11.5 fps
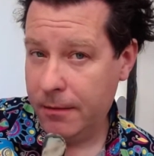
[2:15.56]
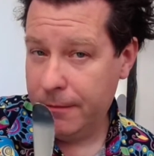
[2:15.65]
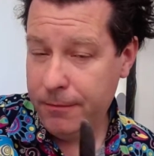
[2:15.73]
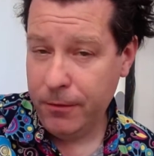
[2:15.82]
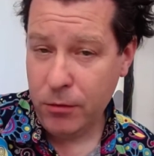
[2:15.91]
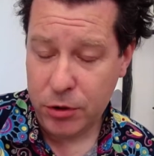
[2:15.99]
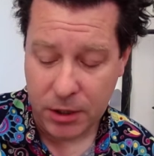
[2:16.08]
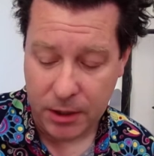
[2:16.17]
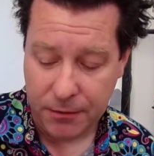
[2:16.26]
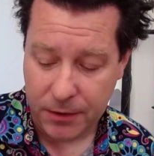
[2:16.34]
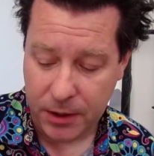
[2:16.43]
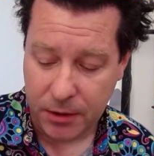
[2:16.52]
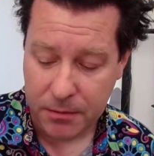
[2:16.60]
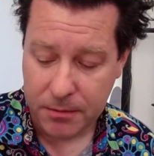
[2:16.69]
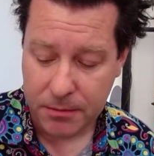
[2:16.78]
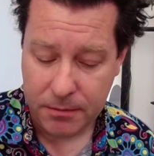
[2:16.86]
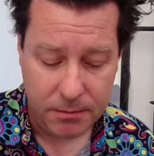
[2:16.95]
Fortunately for you,
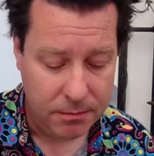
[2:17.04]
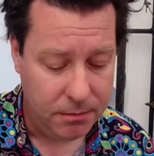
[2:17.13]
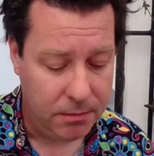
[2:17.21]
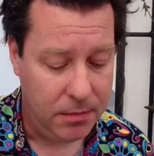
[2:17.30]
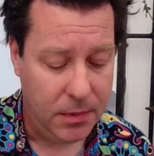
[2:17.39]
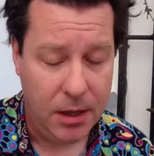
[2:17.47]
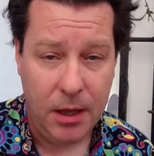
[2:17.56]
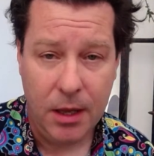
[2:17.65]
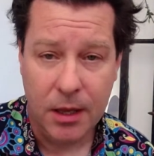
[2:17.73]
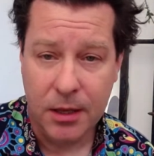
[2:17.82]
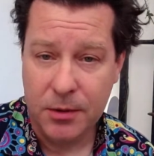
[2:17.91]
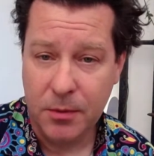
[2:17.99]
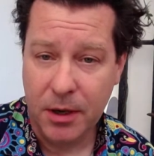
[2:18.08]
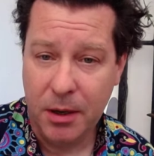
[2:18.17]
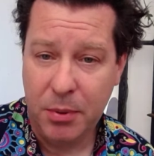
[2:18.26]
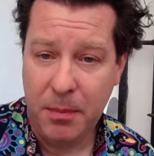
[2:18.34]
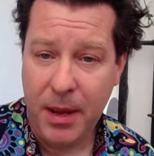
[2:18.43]
here's one I
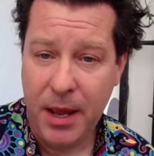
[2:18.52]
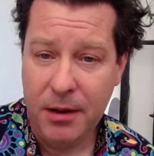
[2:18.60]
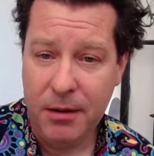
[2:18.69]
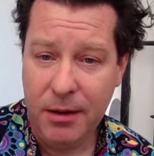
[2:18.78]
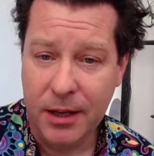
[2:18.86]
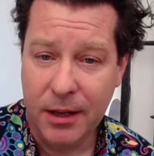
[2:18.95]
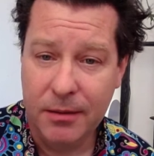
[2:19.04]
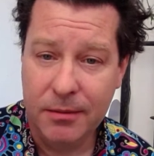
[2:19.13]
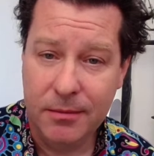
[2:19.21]
prepared earlier.